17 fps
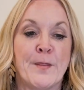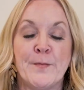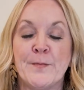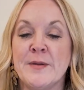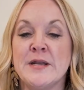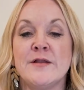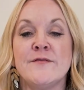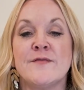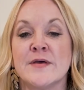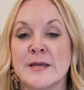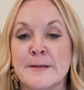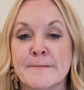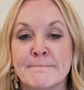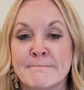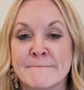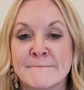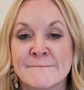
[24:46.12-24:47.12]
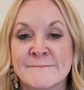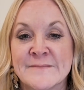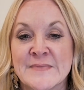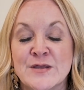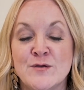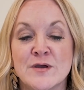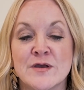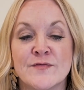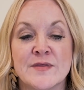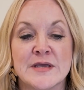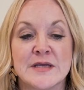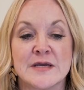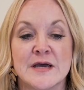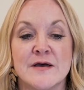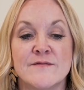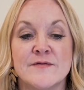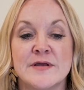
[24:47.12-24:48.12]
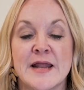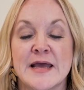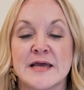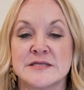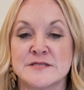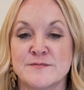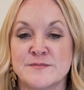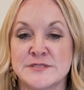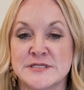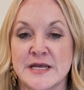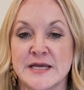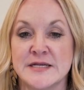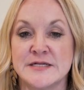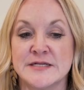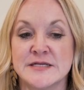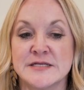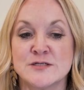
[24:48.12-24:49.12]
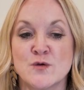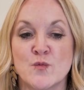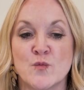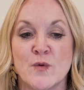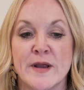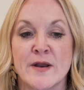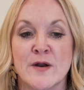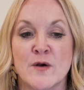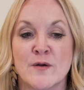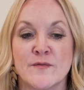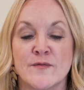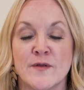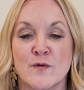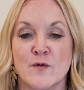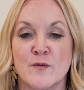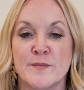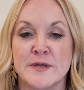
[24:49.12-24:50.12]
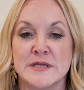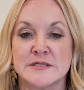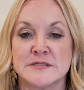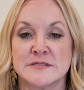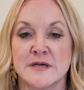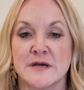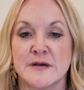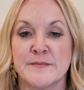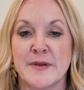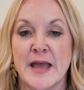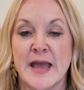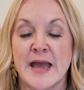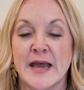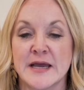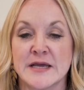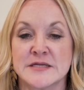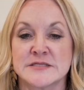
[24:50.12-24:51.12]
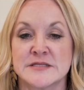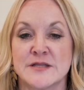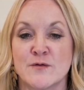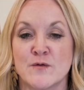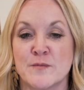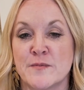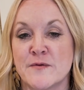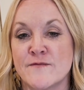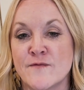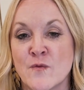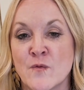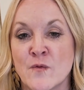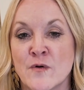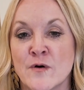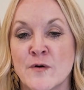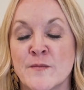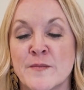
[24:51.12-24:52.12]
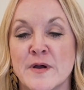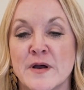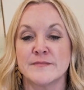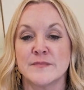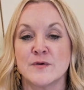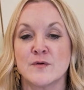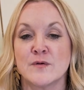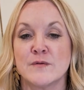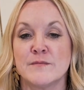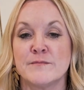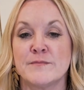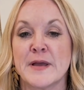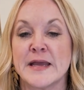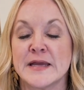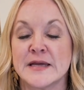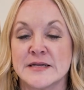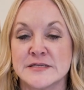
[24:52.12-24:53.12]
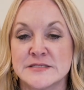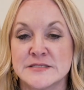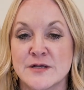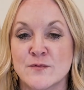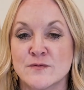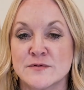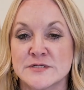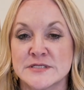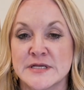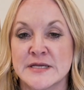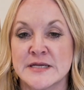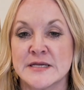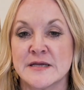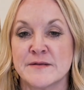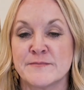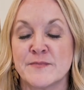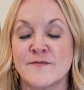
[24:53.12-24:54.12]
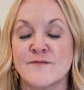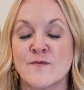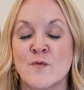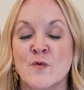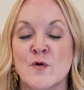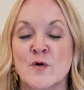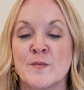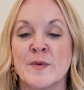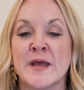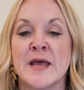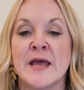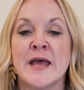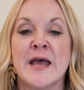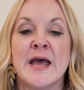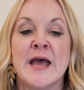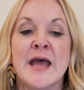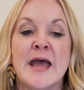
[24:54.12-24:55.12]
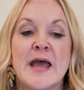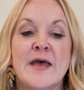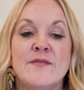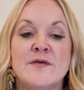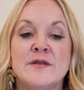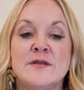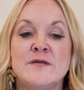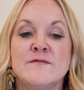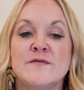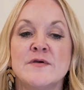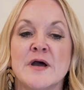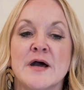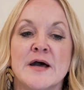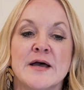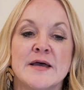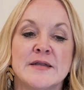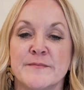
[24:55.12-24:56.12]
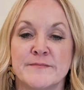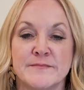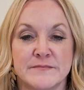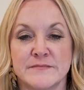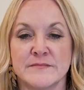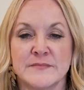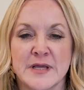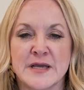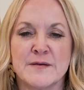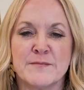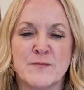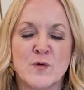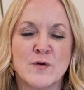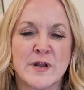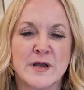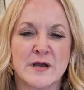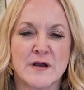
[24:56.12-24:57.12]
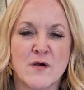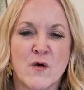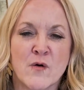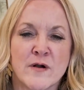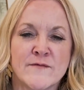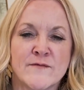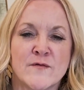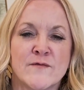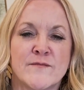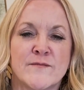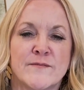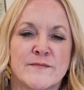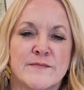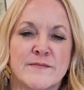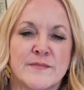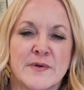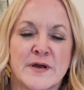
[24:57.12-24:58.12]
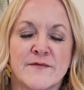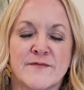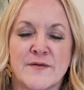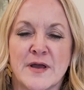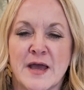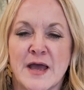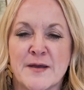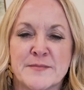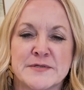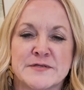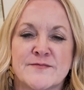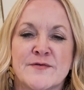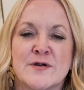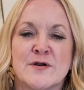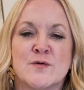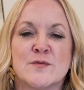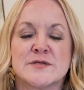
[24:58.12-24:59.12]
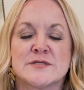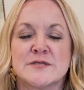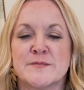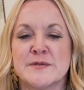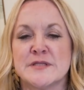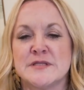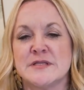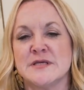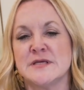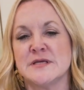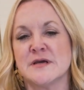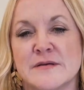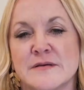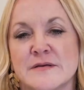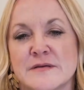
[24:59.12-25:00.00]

anything you can think of. It has some stages where there will be some acts that will perform bands that will sing and perform. And then you've got more like a carnival atmosphere with some of the